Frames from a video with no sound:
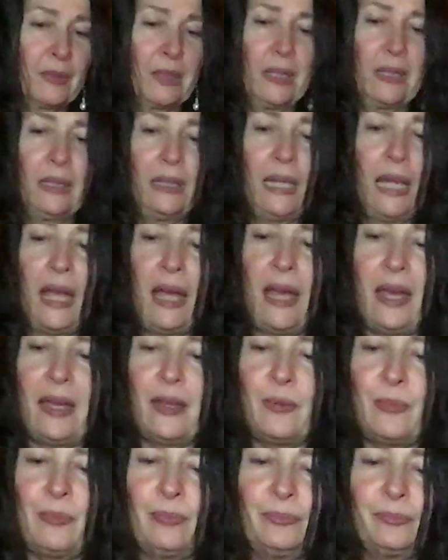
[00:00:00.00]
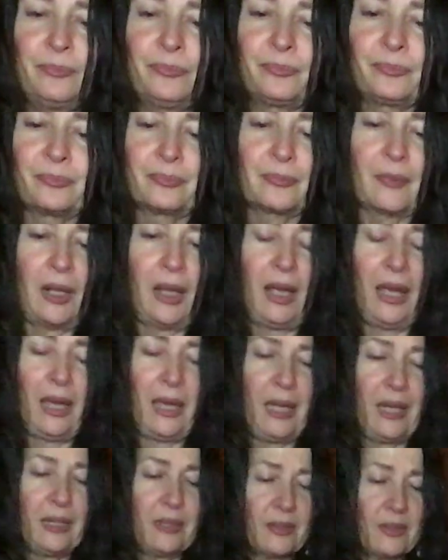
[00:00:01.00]
Lime
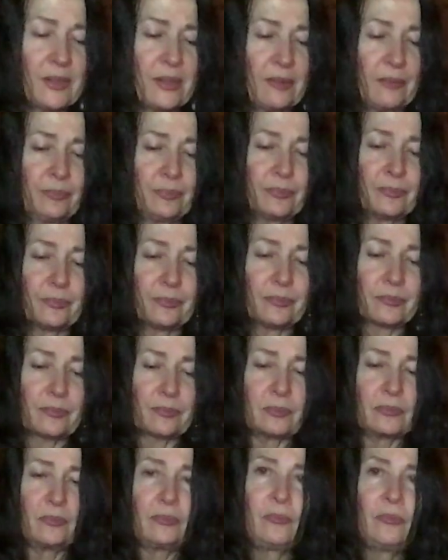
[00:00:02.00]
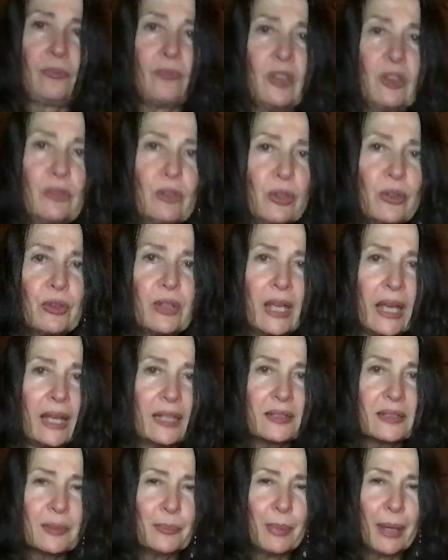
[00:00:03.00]
has very
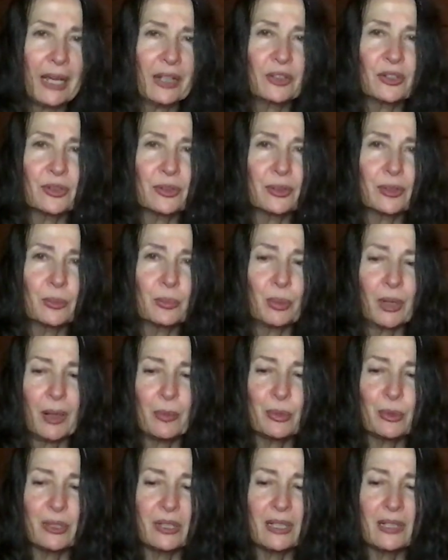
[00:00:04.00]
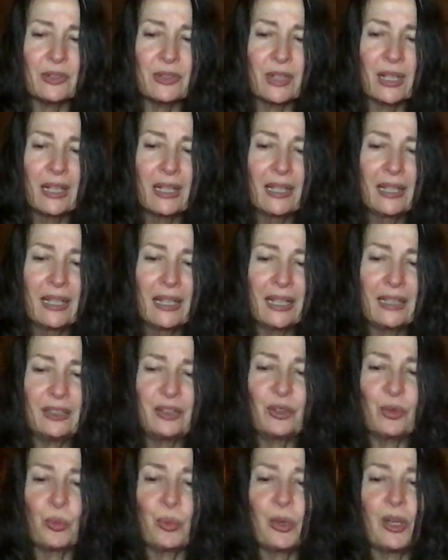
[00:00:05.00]
antibacterial properties, and
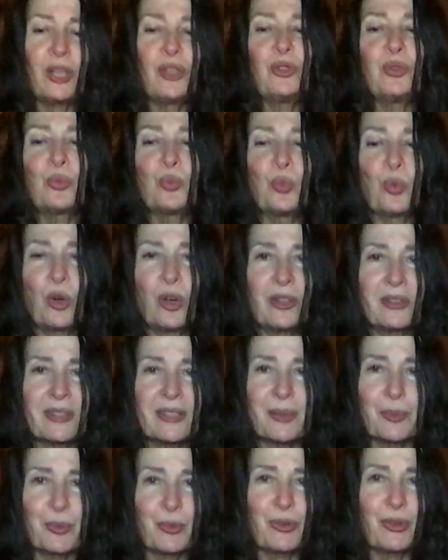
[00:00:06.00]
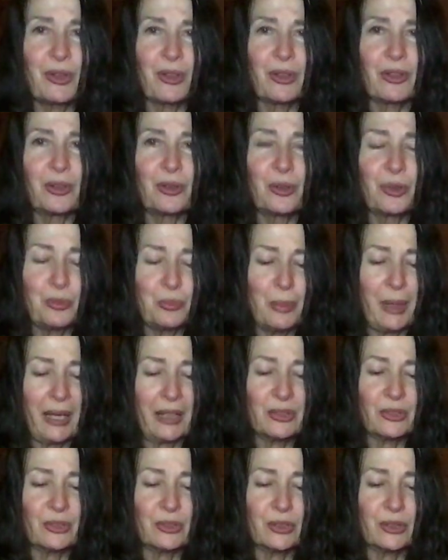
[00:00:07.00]
in a way you want some of the good
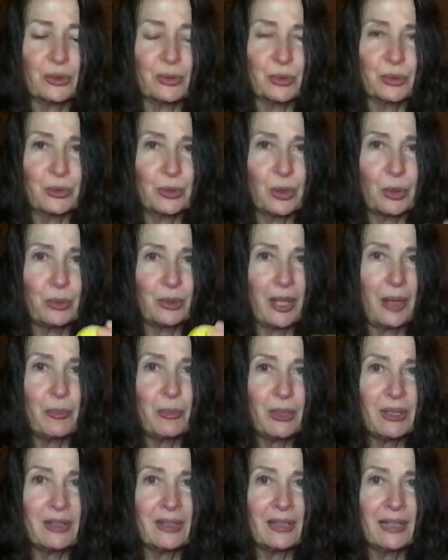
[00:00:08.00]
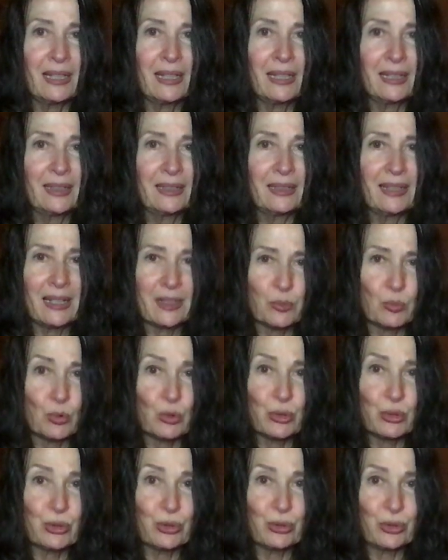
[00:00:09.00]
bacteria to grow. Lemon has
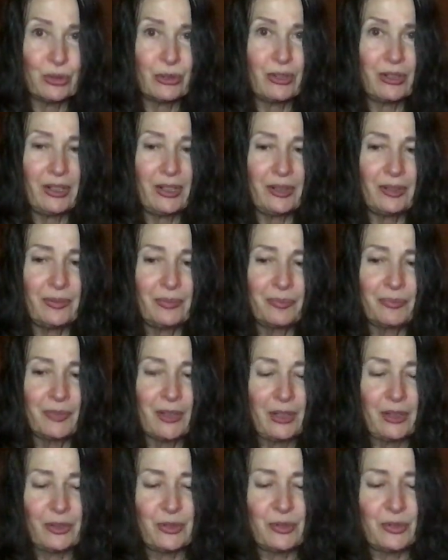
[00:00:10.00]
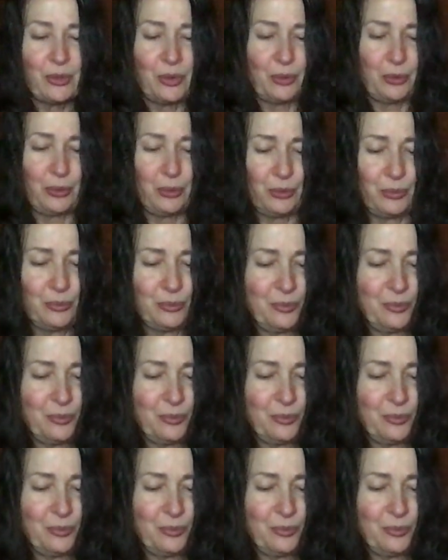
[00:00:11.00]
more sugar in it, so